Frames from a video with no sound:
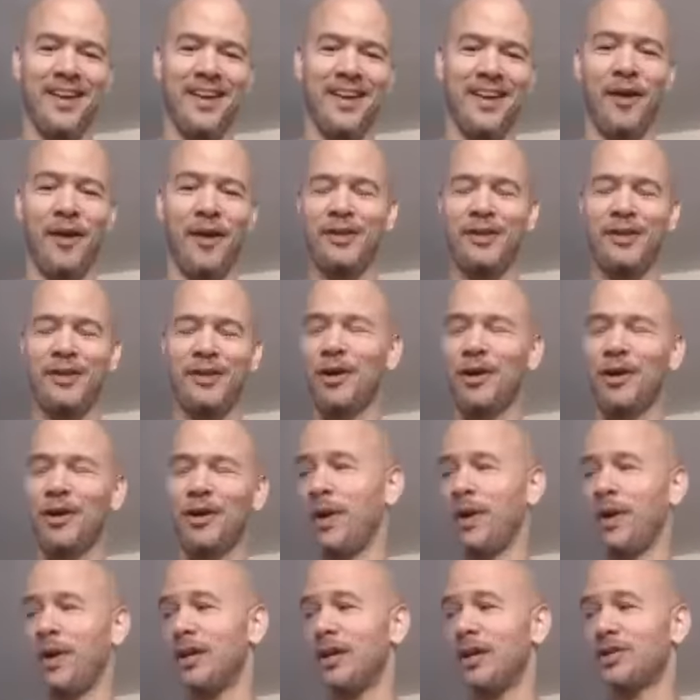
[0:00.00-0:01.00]
All right,
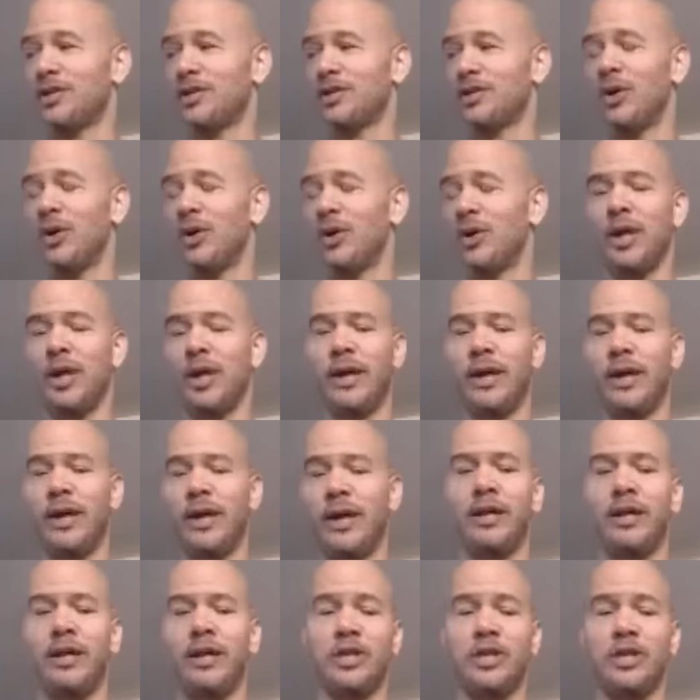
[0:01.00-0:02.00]
sarcopenia. So
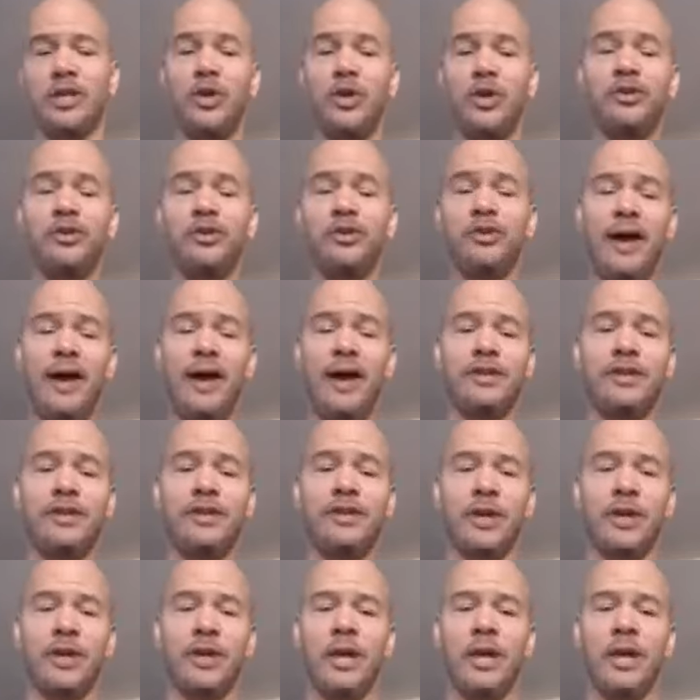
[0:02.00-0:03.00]
it's a huge
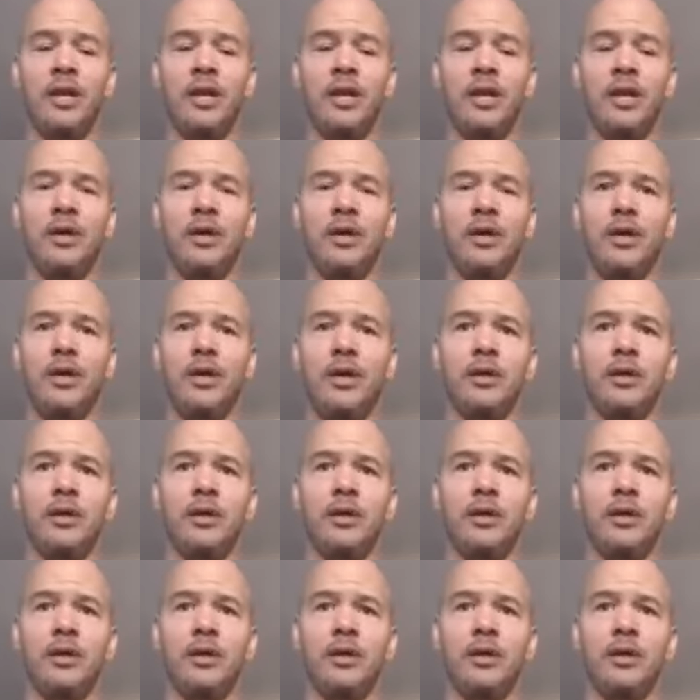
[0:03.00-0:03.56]
factor in